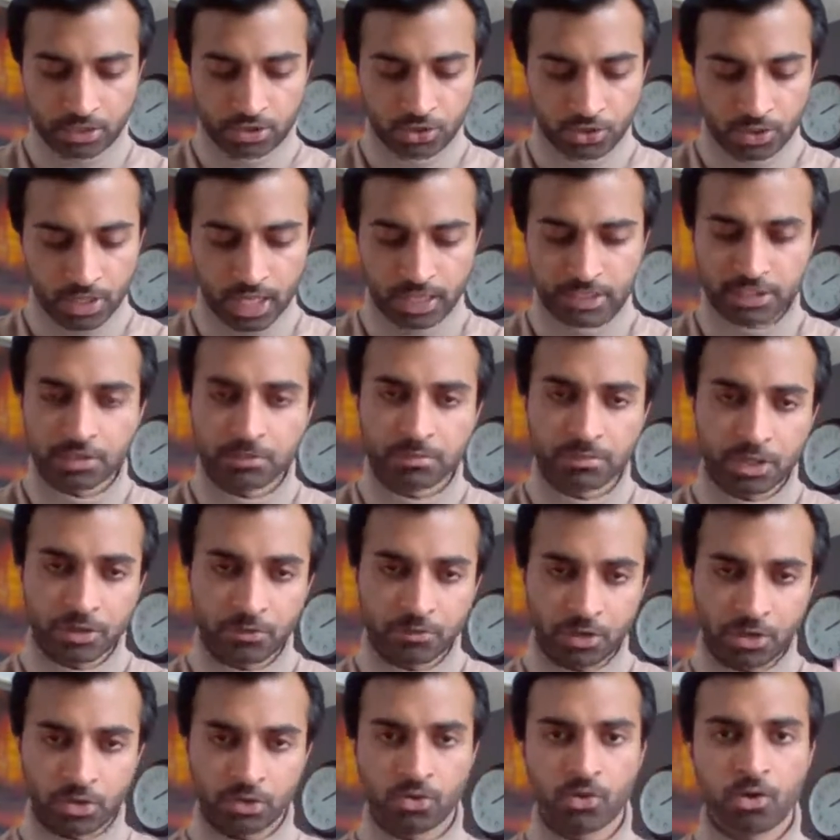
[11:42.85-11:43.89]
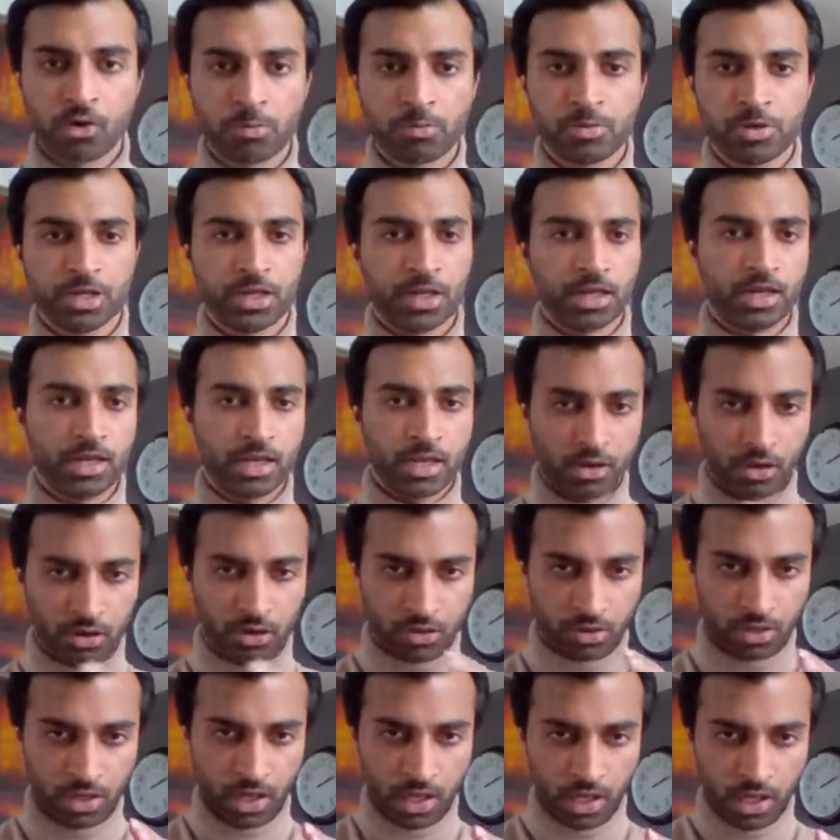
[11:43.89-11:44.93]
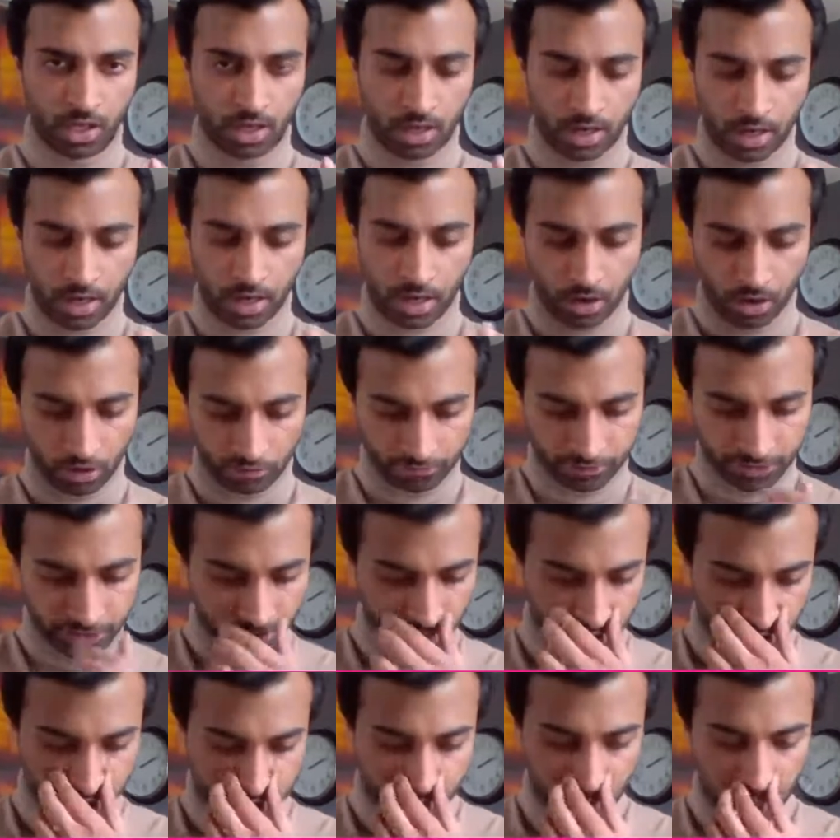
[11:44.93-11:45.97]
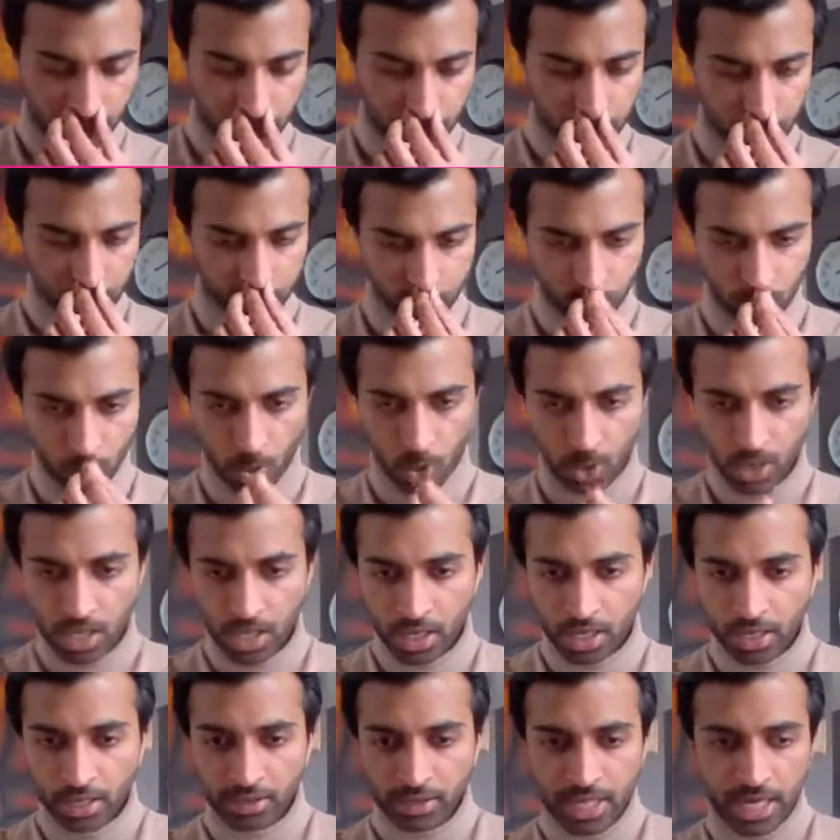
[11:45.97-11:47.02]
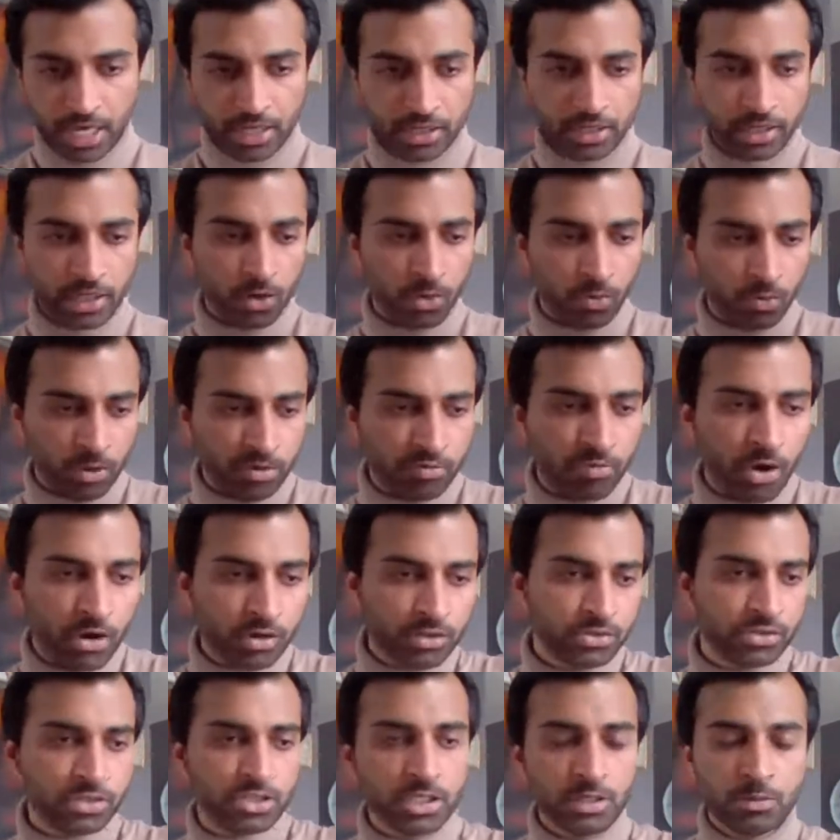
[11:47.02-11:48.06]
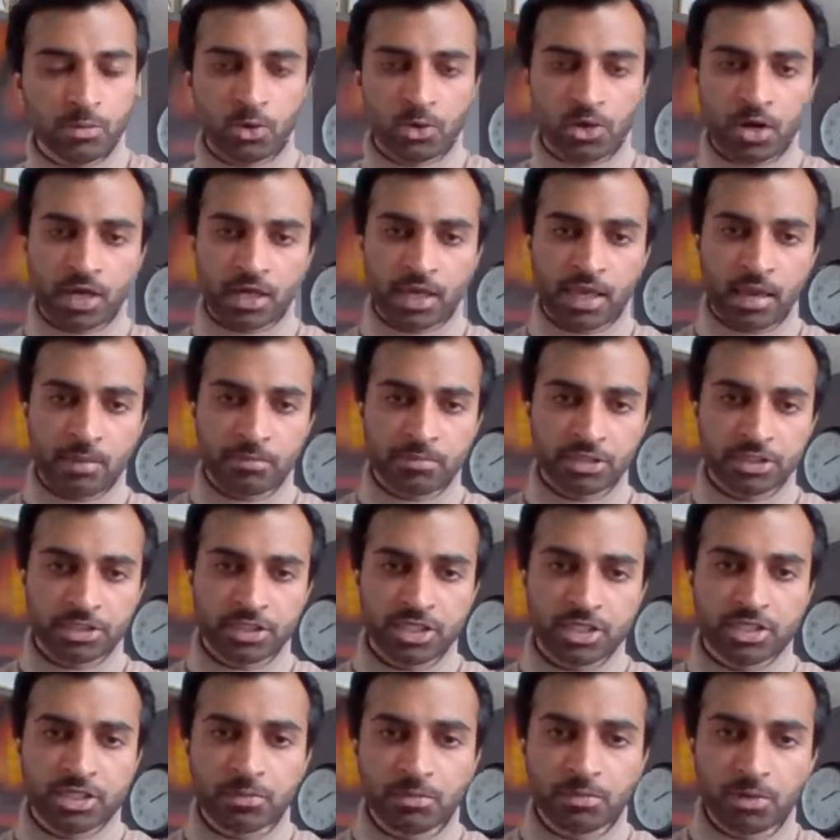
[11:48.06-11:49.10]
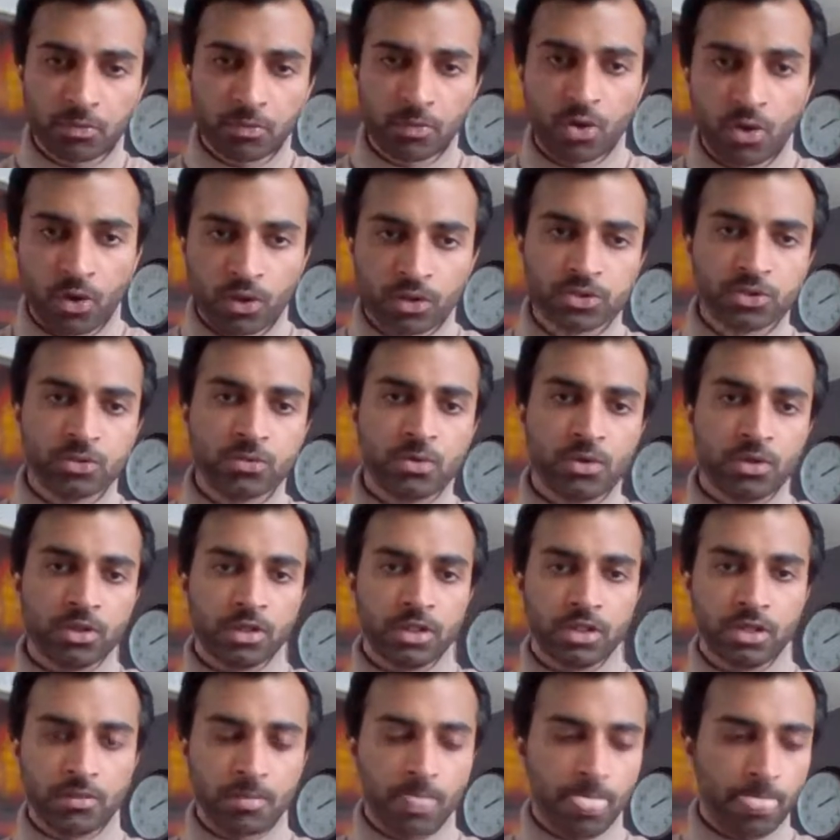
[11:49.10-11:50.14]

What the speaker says: So that's something we incorporated in our official statement as well, that we want to see more on-campus teaching, but we also want